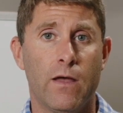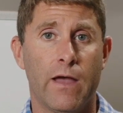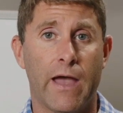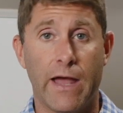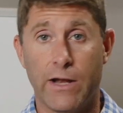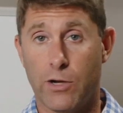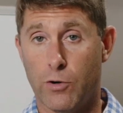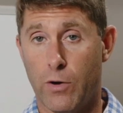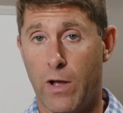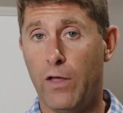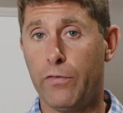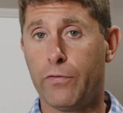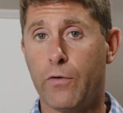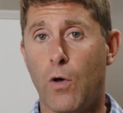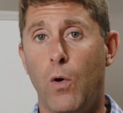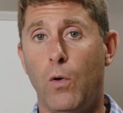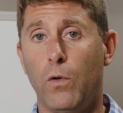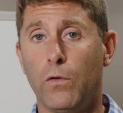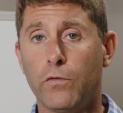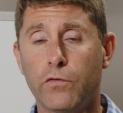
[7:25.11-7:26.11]
and your health
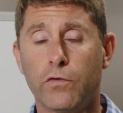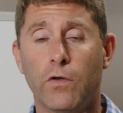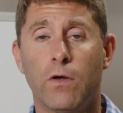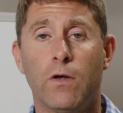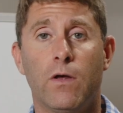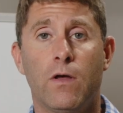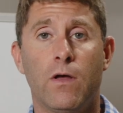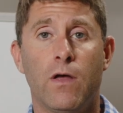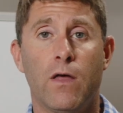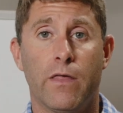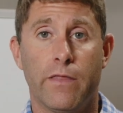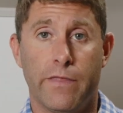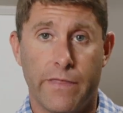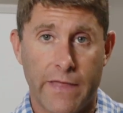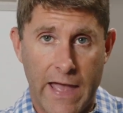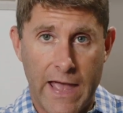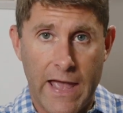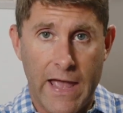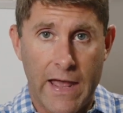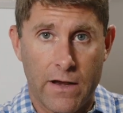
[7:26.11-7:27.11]
goals,
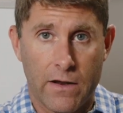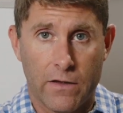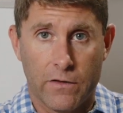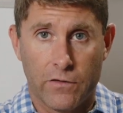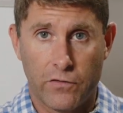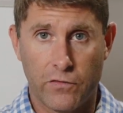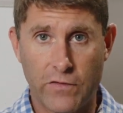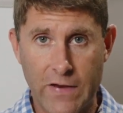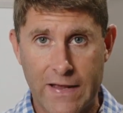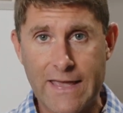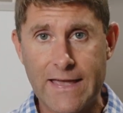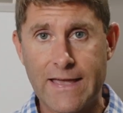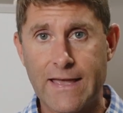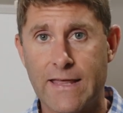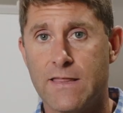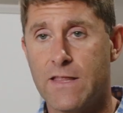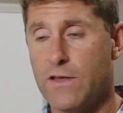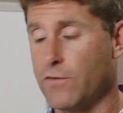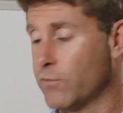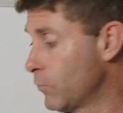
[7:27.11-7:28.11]
then sticking
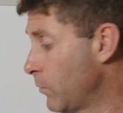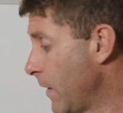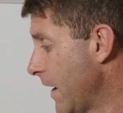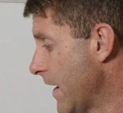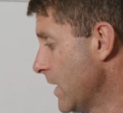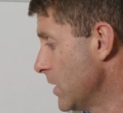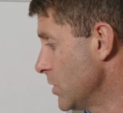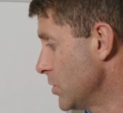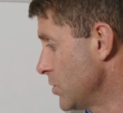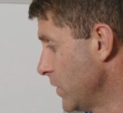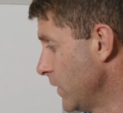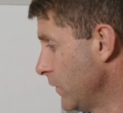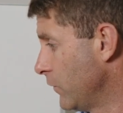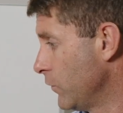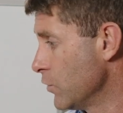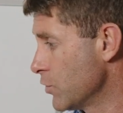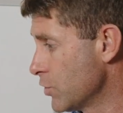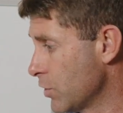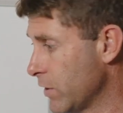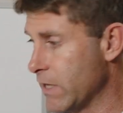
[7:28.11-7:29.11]
in this range is
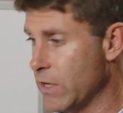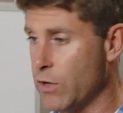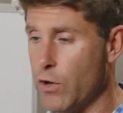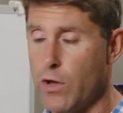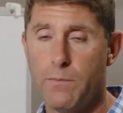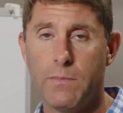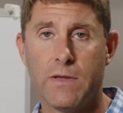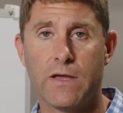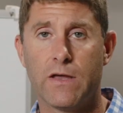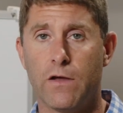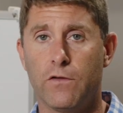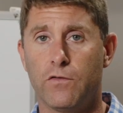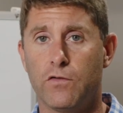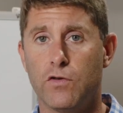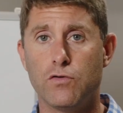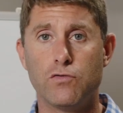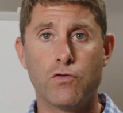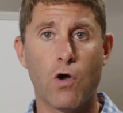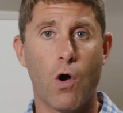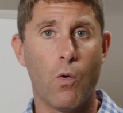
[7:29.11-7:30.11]
usually good because
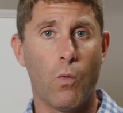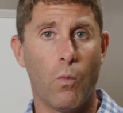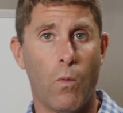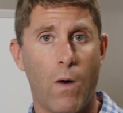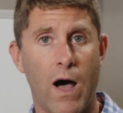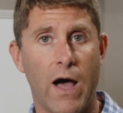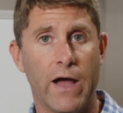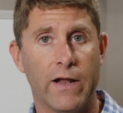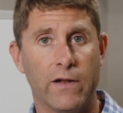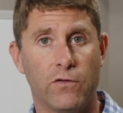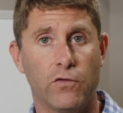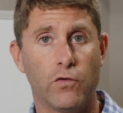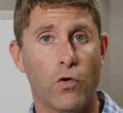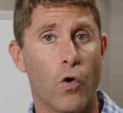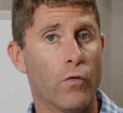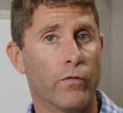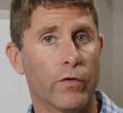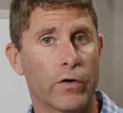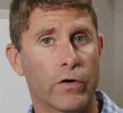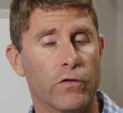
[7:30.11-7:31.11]
you don't want to
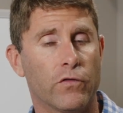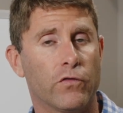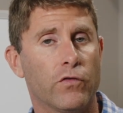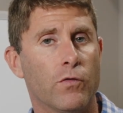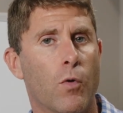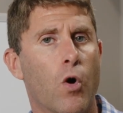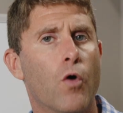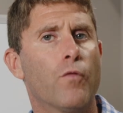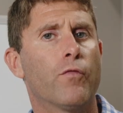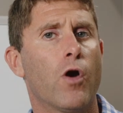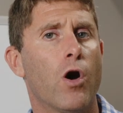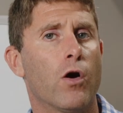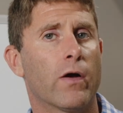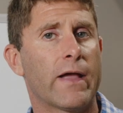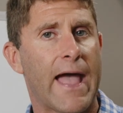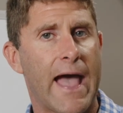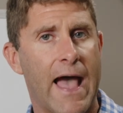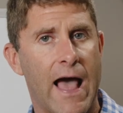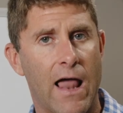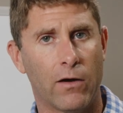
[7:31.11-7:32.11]
overconsume overall
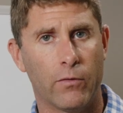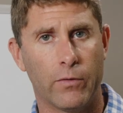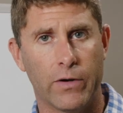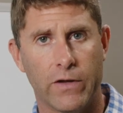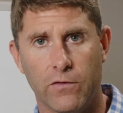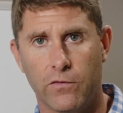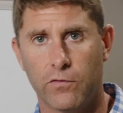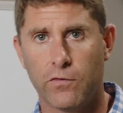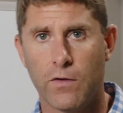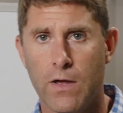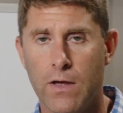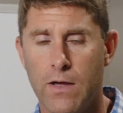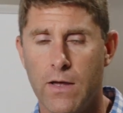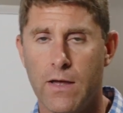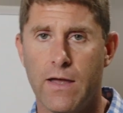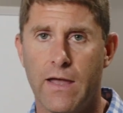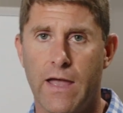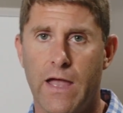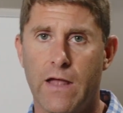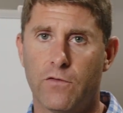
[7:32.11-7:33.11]
calories.
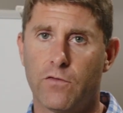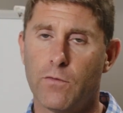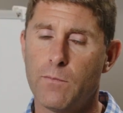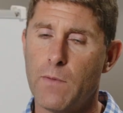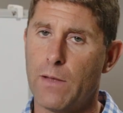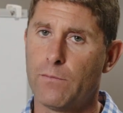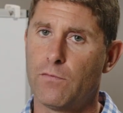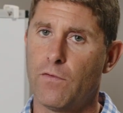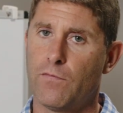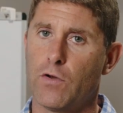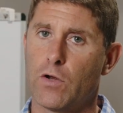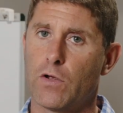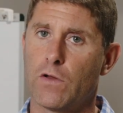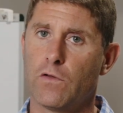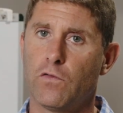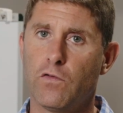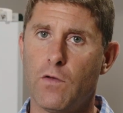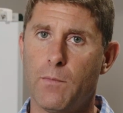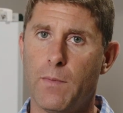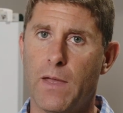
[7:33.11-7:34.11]
And sometimes if you're
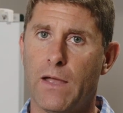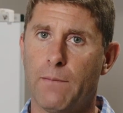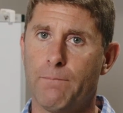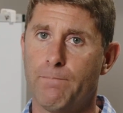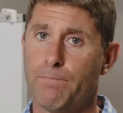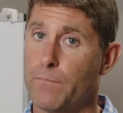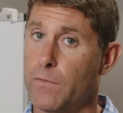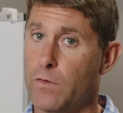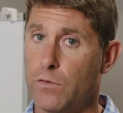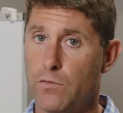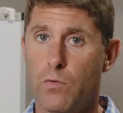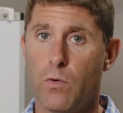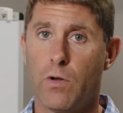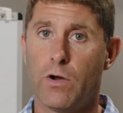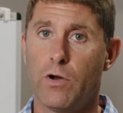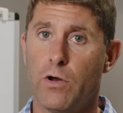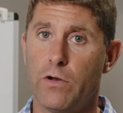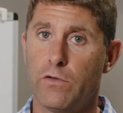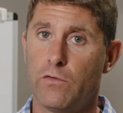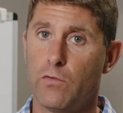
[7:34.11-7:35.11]
consuming two
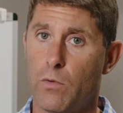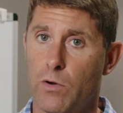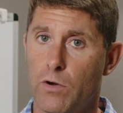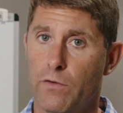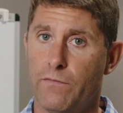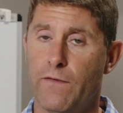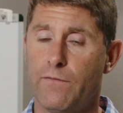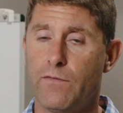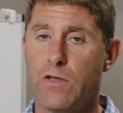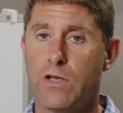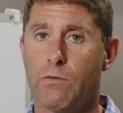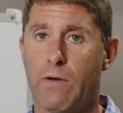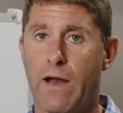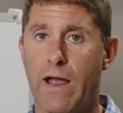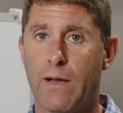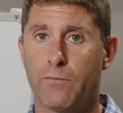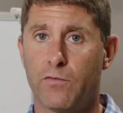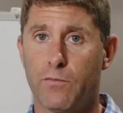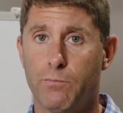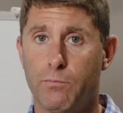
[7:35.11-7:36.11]
hundred, two hundred fifty
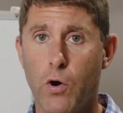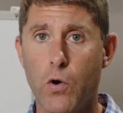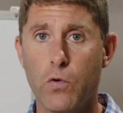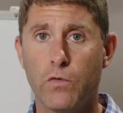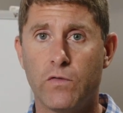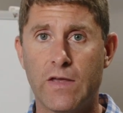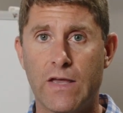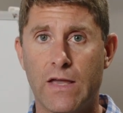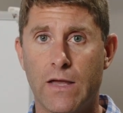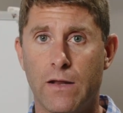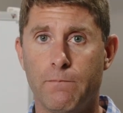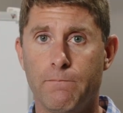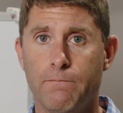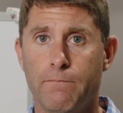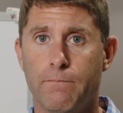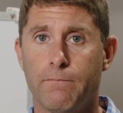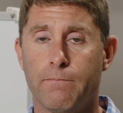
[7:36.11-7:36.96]
grams of protein,